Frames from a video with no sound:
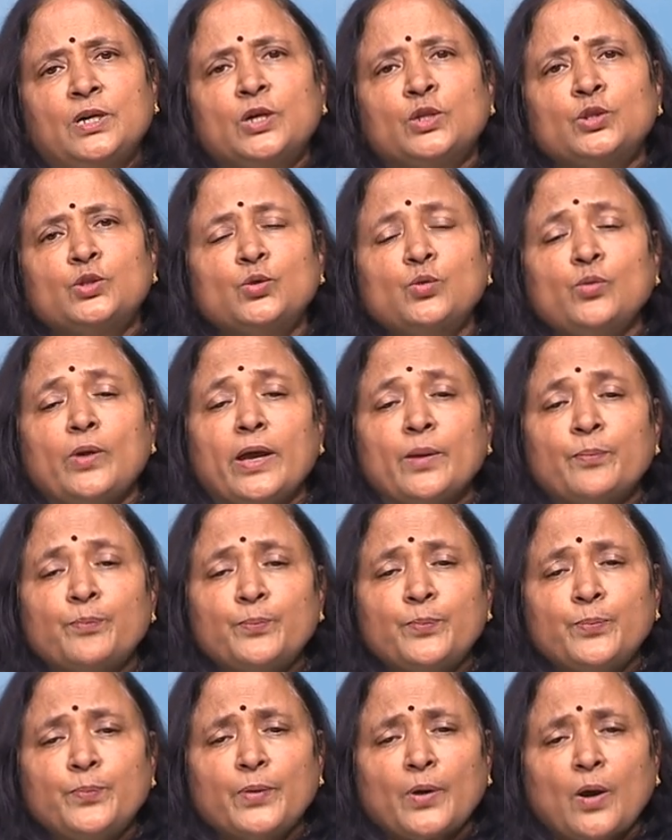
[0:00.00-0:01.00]
through
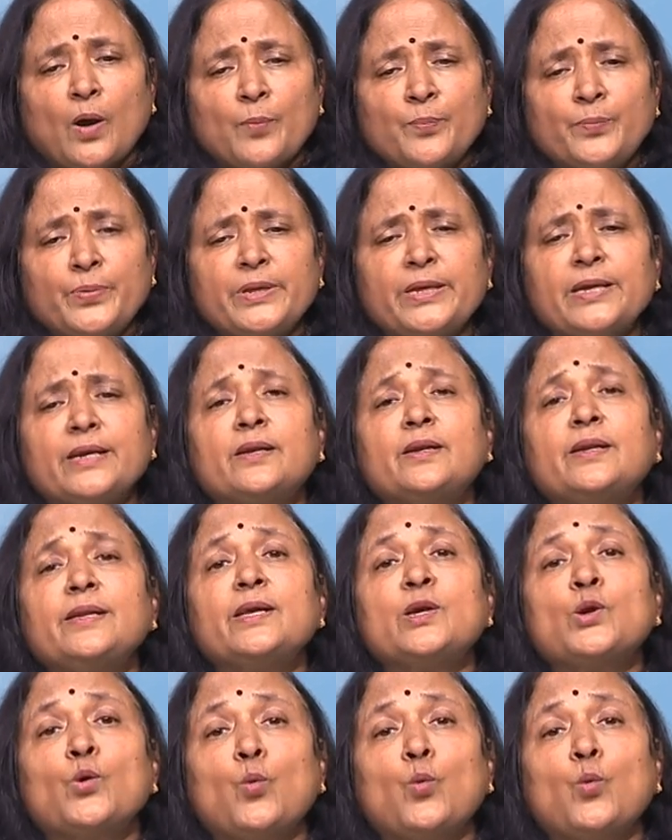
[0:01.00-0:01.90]
appropriately